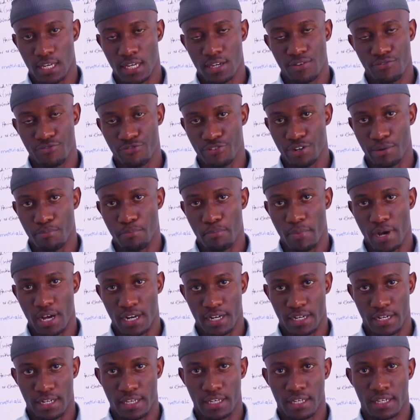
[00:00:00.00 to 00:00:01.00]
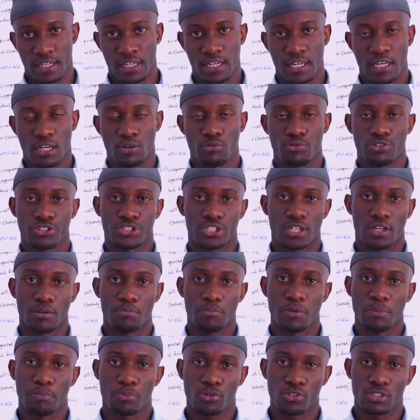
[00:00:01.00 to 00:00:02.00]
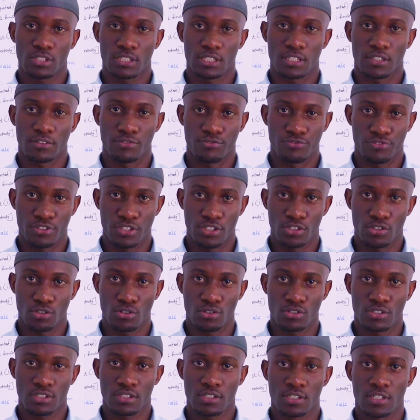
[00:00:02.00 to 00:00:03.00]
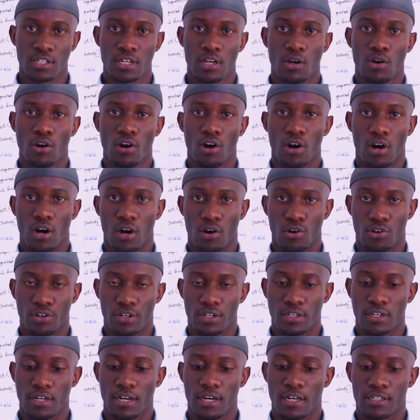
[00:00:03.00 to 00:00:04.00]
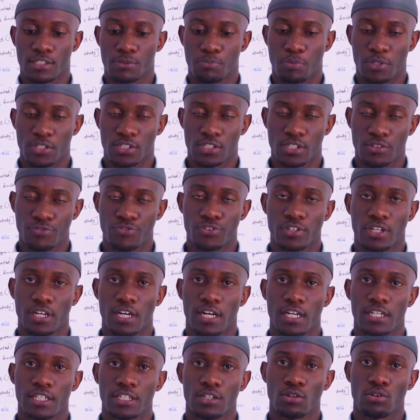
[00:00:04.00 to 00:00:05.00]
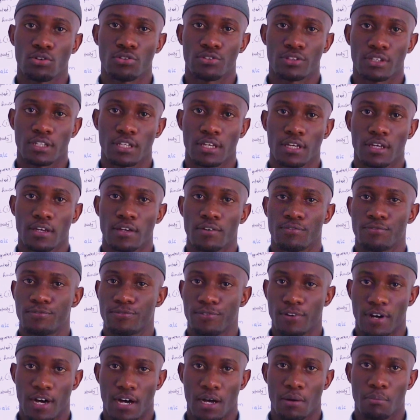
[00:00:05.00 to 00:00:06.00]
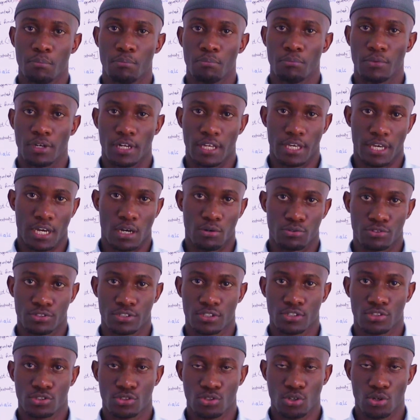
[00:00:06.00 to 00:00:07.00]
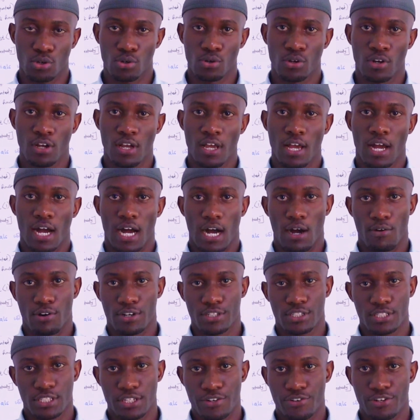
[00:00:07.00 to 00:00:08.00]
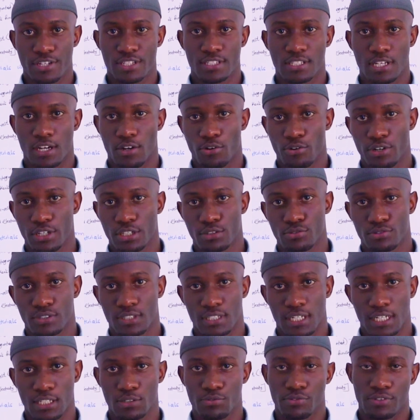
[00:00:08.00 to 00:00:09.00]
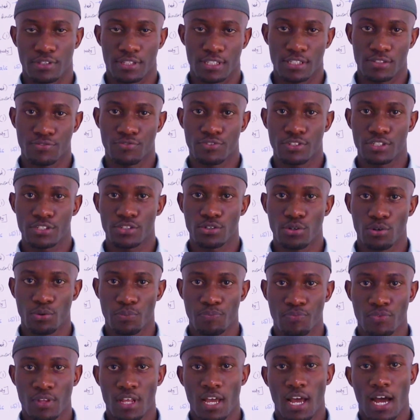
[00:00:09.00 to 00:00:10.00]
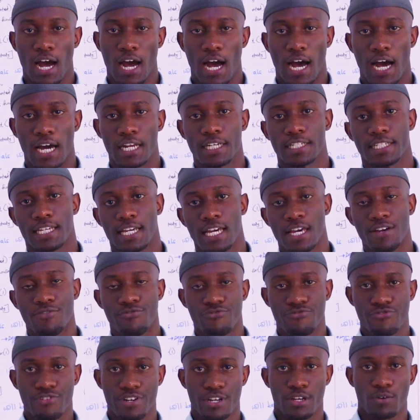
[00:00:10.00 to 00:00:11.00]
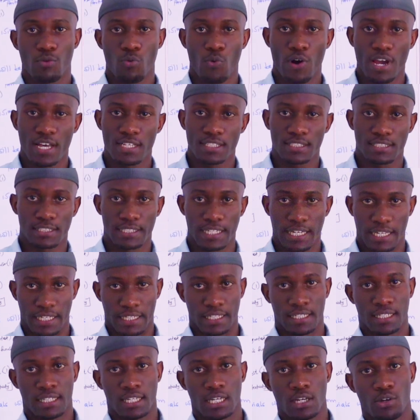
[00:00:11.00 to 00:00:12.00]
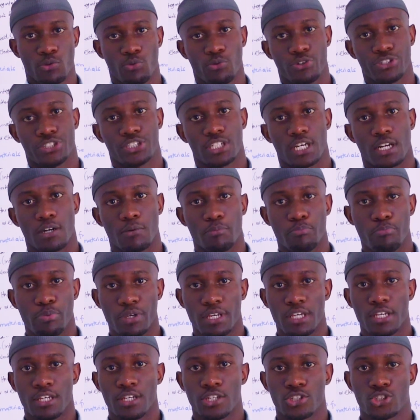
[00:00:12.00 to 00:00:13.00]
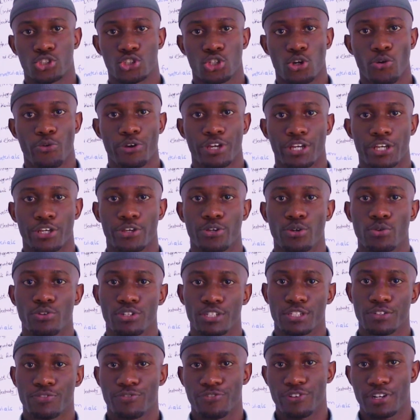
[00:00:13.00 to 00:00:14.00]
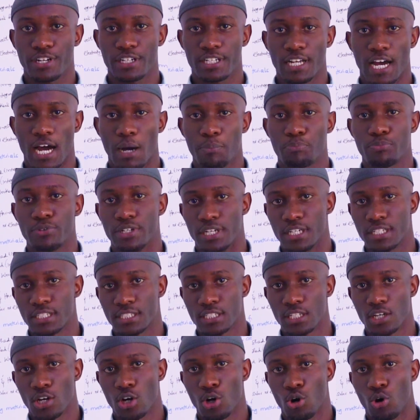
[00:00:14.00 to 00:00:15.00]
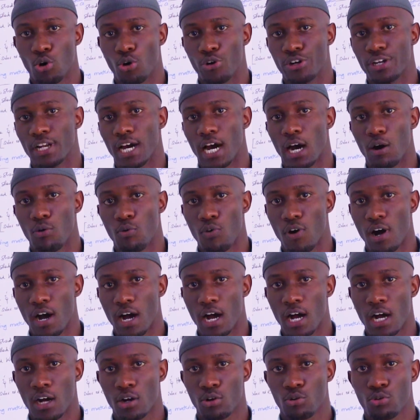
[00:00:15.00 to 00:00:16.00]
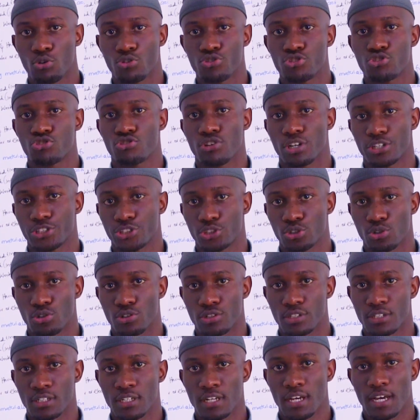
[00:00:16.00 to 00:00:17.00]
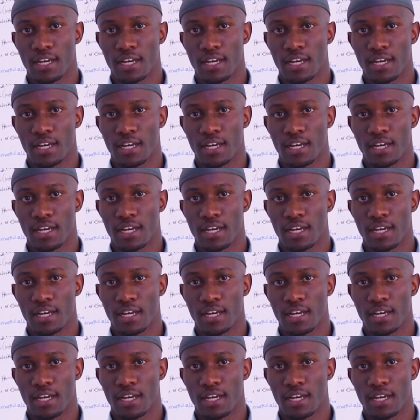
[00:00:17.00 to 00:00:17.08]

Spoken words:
every Monday we shall be posting videos on specifically on the farm layouts. So our series are going to start with this video, and every Wednesday we shall be showing you different updates on our construction